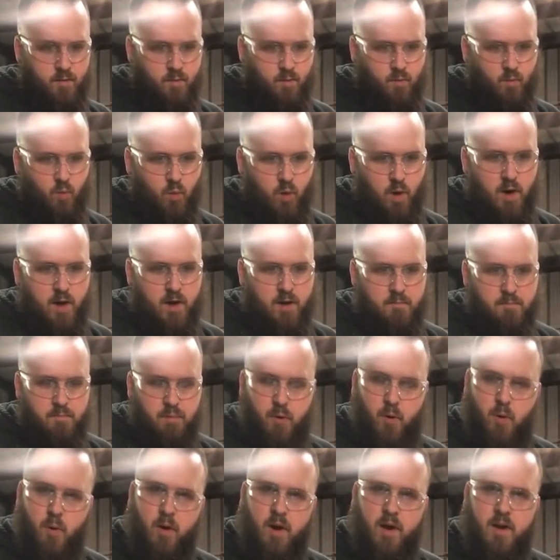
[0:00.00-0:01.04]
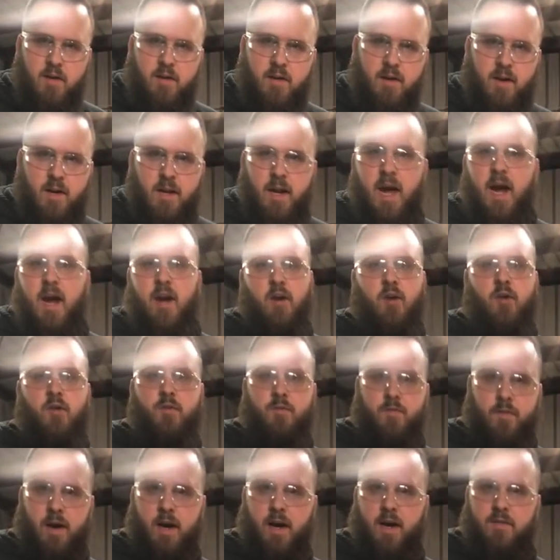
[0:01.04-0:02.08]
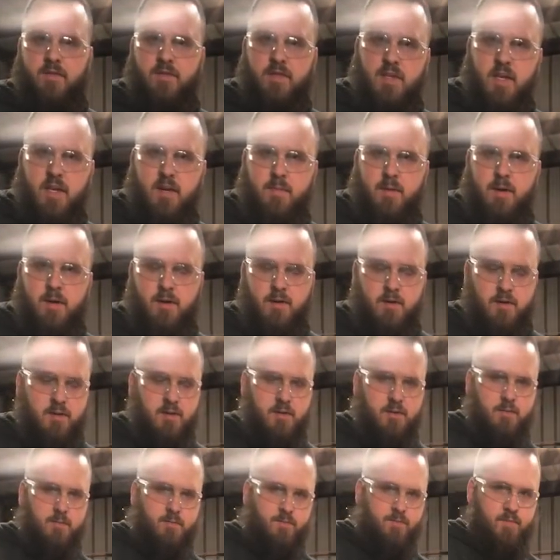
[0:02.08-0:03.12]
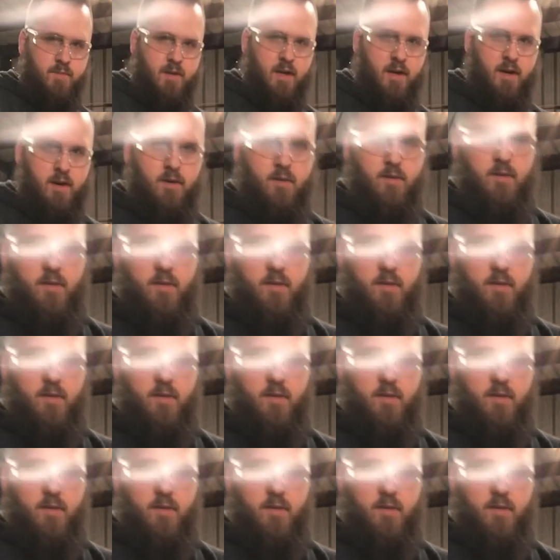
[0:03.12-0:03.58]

1.905 centimeters. Now,